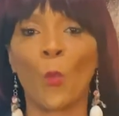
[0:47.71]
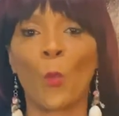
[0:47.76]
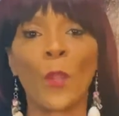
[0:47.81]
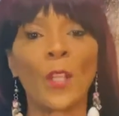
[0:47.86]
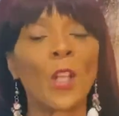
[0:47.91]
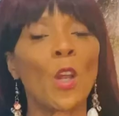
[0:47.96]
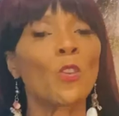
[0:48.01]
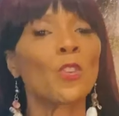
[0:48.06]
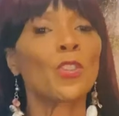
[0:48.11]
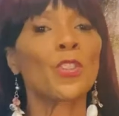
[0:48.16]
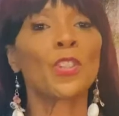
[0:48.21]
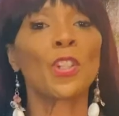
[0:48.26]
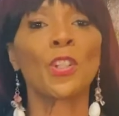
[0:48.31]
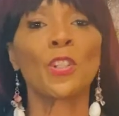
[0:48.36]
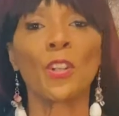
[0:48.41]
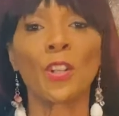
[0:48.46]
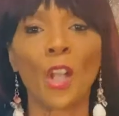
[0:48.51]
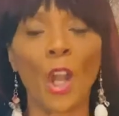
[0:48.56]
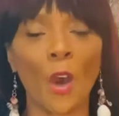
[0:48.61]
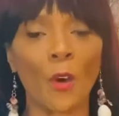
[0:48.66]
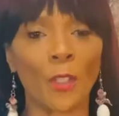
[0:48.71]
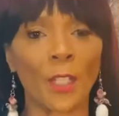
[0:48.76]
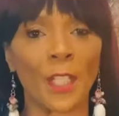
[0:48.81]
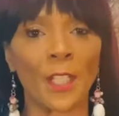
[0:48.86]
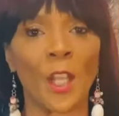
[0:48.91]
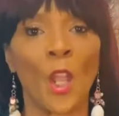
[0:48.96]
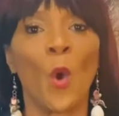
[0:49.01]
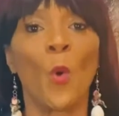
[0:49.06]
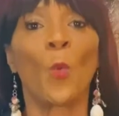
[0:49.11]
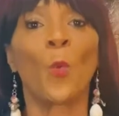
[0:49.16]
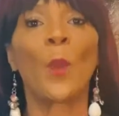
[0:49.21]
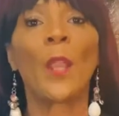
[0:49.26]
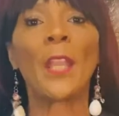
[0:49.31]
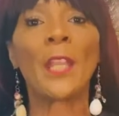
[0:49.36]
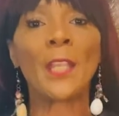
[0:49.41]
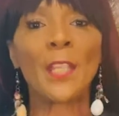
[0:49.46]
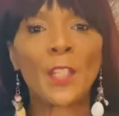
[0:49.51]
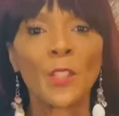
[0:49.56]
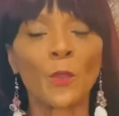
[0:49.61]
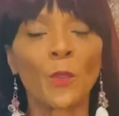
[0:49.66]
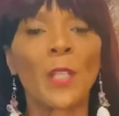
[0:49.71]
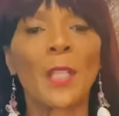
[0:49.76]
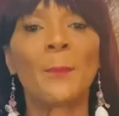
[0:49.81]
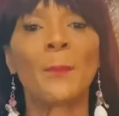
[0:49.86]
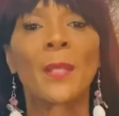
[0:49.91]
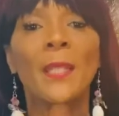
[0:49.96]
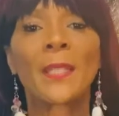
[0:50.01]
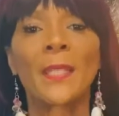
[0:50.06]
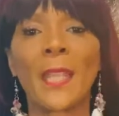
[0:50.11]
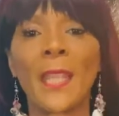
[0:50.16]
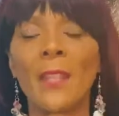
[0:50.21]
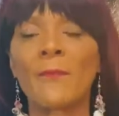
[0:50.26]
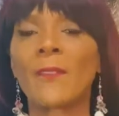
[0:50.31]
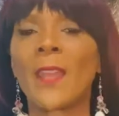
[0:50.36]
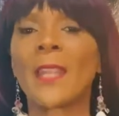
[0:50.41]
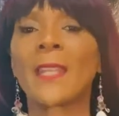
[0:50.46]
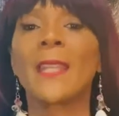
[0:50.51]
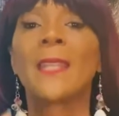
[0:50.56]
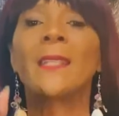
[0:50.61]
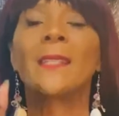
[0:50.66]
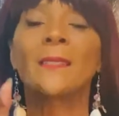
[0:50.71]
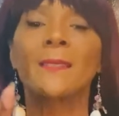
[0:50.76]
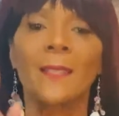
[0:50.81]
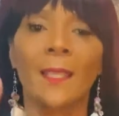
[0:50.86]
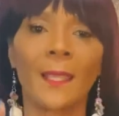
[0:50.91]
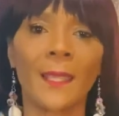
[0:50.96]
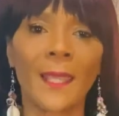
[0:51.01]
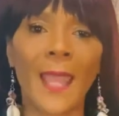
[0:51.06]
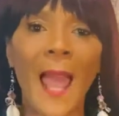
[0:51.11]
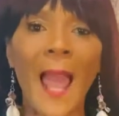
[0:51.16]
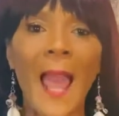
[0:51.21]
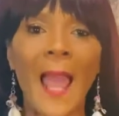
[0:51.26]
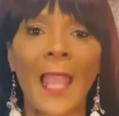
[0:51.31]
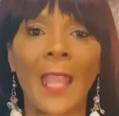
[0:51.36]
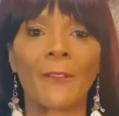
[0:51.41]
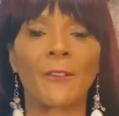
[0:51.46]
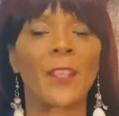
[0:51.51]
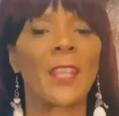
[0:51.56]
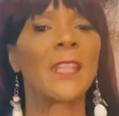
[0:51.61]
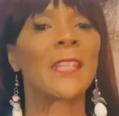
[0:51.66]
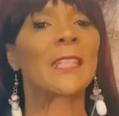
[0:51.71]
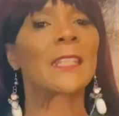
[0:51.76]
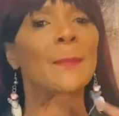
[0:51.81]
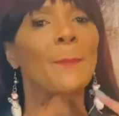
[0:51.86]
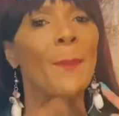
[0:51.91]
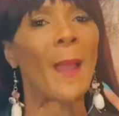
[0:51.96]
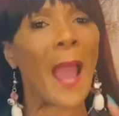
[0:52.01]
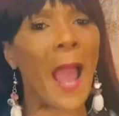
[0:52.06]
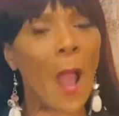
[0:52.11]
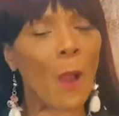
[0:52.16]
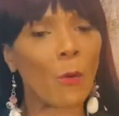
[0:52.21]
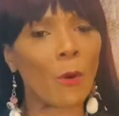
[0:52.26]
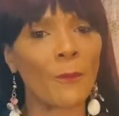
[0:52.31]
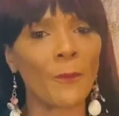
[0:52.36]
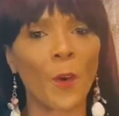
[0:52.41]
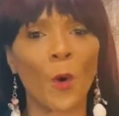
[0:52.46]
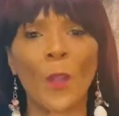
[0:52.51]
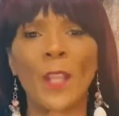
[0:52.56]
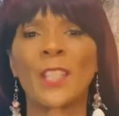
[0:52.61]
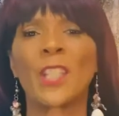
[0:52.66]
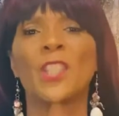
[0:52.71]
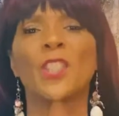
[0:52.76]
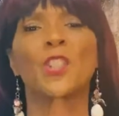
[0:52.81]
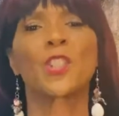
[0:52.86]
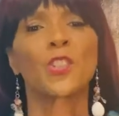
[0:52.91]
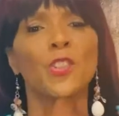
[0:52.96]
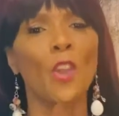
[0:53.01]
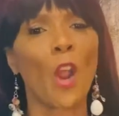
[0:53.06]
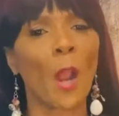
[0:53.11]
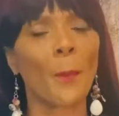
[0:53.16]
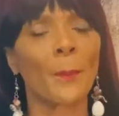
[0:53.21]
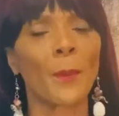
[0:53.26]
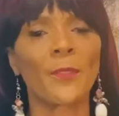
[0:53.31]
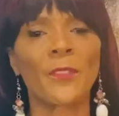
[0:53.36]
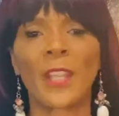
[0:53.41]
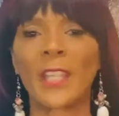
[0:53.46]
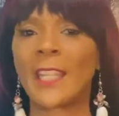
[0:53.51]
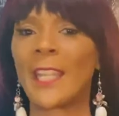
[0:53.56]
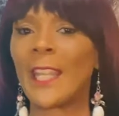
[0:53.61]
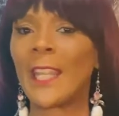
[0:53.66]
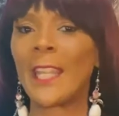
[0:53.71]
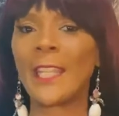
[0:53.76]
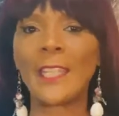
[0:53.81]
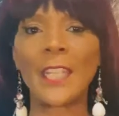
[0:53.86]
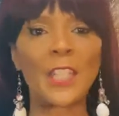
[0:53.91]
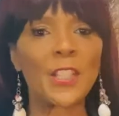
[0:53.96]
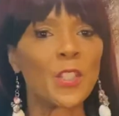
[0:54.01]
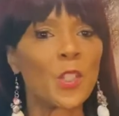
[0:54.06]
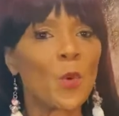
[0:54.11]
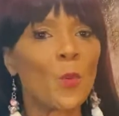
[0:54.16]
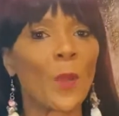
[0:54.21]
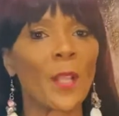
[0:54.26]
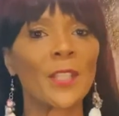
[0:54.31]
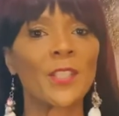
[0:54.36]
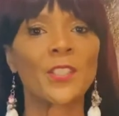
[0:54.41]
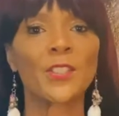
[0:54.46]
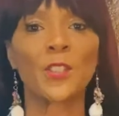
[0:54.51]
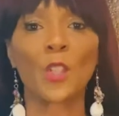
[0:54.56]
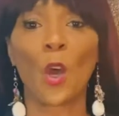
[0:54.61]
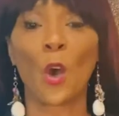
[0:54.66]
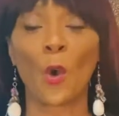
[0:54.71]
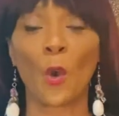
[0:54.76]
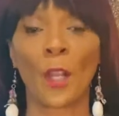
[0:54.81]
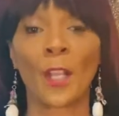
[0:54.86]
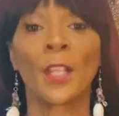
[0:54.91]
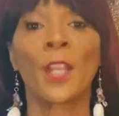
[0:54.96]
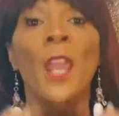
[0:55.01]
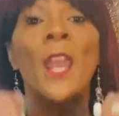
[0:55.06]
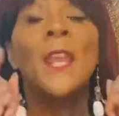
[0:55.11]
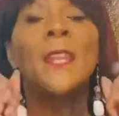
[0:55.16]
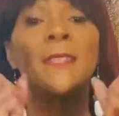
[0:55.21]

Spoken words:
We don't sugarcoat it. We literally believe that it is alive, it is powerful, and it's sharper than any two-edged sword,